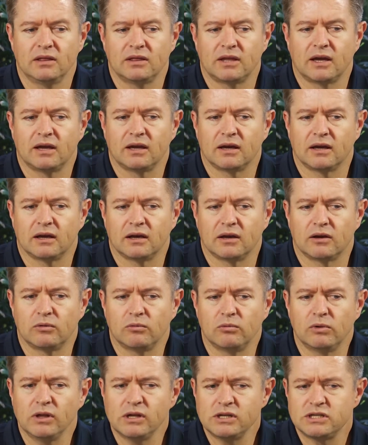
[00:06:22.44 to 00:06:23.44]
They are
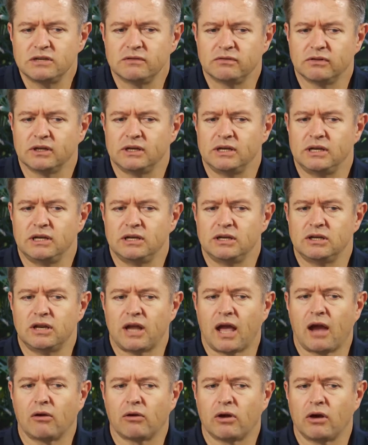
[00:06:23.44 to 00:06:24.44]
relatively
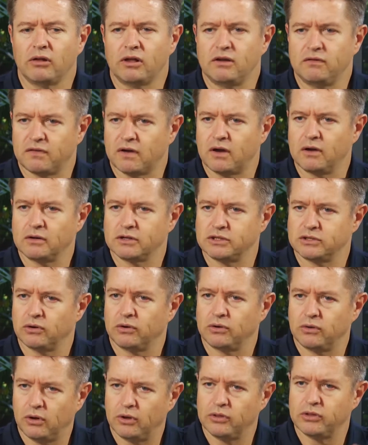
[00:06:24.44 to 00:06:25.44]
narrowly focused
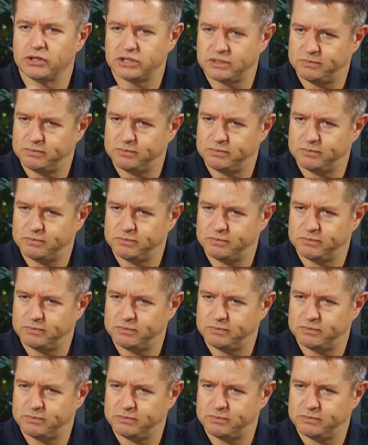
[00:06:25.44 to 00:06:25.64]
on the